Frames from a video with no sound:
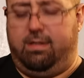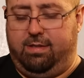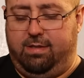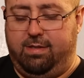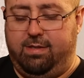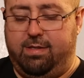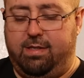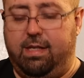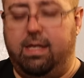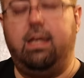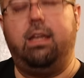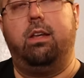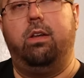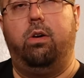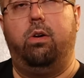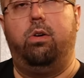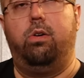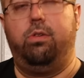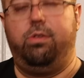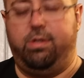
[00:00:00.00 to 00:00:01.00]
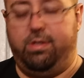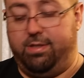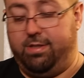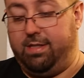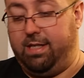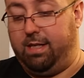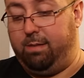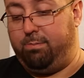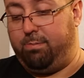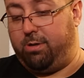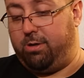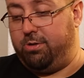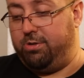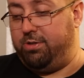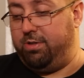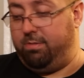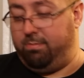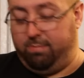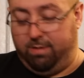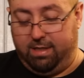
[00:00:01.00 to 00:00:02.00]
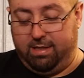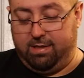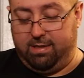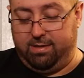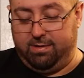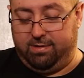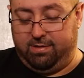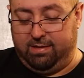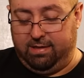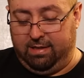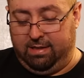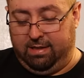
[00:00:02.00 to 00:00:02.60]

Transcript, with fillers: see and hold this thing in person, because